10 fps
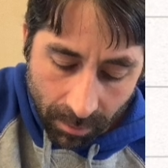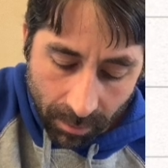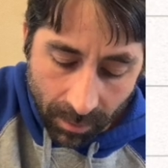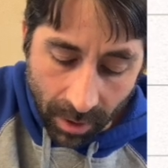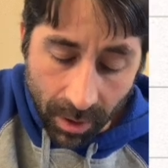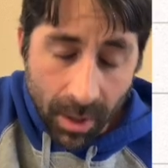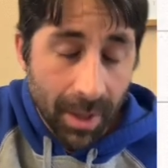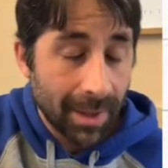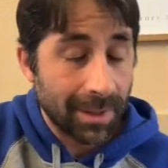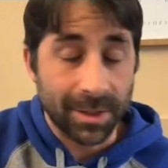Okay,
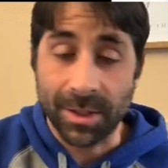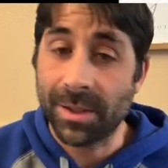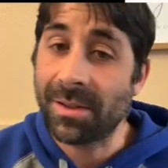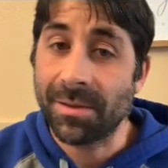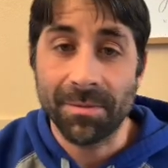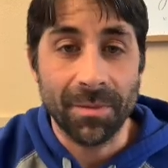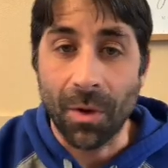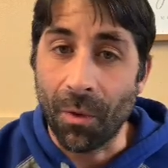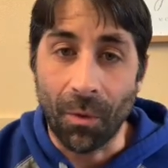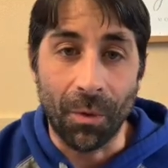this is just
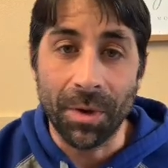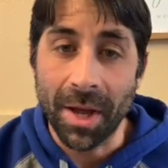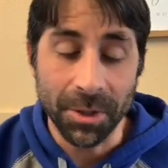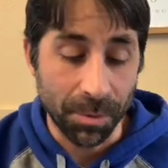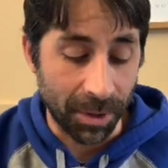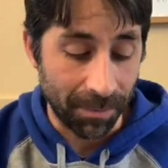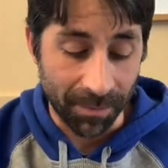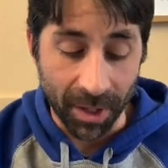old algebra.